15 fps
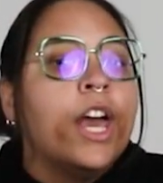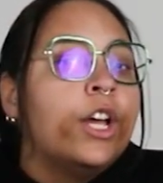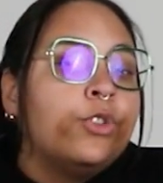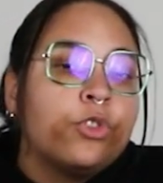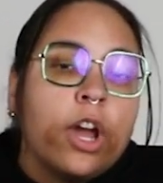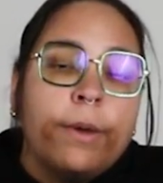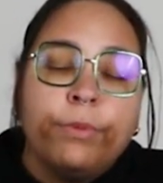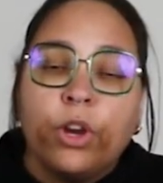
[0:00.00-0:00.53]

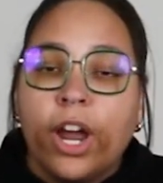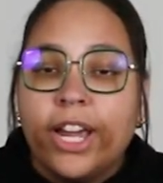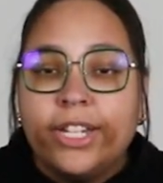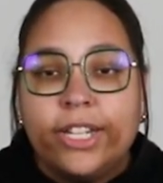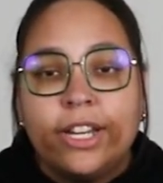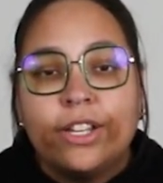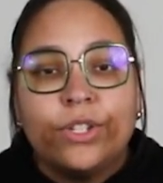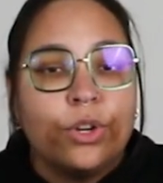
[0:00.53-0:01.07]
Drop your
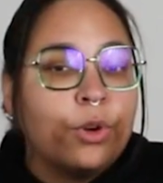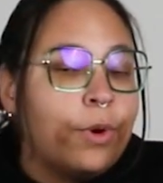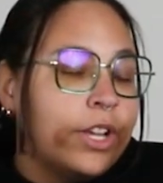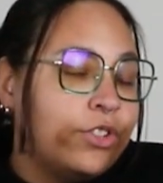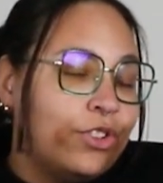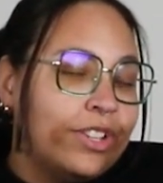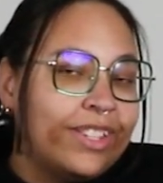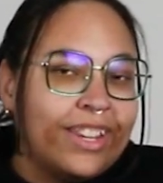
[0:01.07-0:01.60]
ideas or
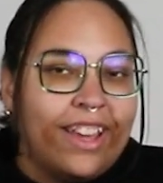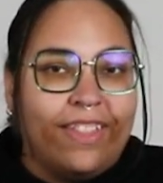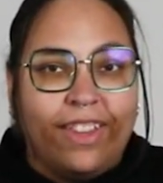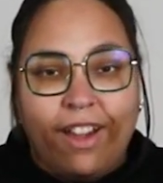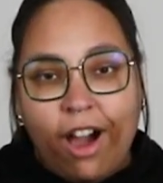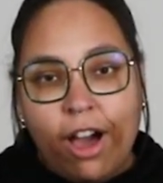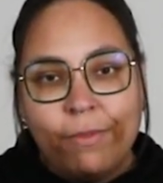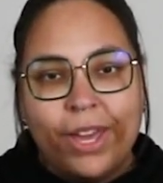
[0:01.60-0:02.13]
questions in the
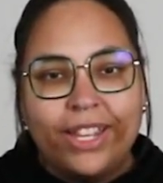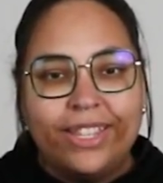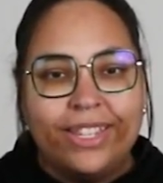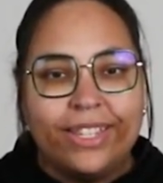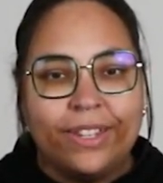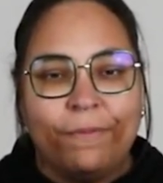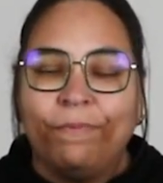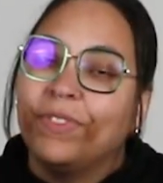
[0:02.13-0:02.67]

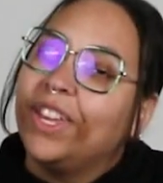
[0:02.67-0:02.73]
comments.